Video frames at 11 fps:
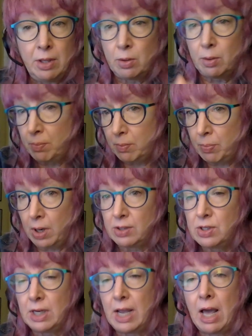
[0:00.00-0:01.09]
either
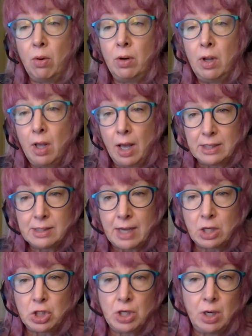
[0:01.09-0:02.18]
parsing out a
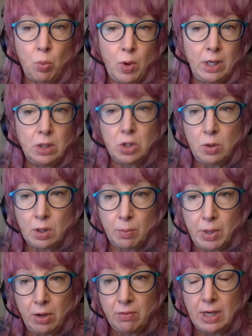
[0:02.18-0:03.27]
section and wanting to do
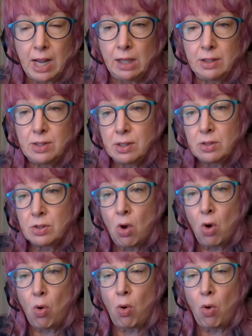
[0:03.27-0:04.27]
comparative analysis,